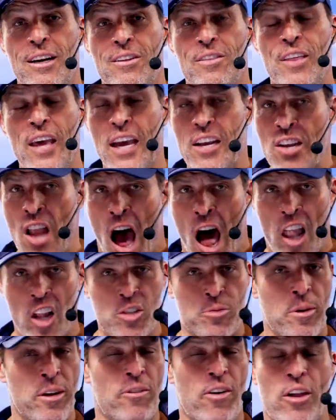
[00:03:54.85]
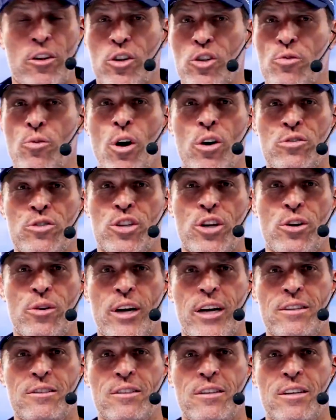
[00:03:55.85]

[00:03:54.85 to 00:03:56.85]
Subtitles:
The acknowledgement of others won't do it.